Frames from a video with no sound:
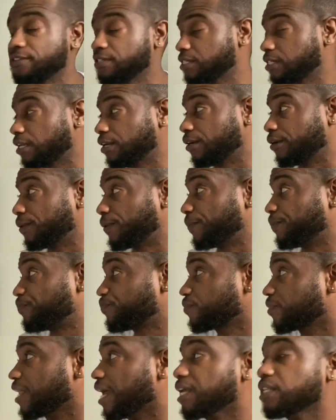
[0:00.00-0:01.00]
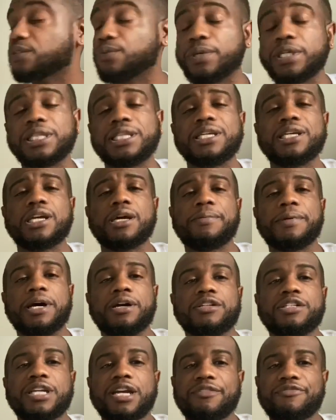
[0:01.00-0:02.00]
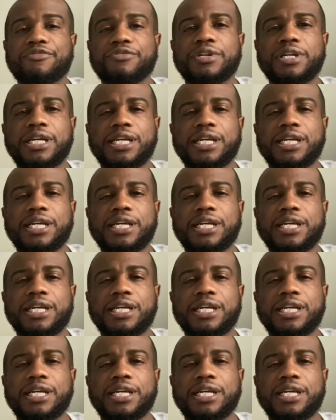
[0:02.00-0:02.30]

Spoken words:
So that's one thing about Jeffree.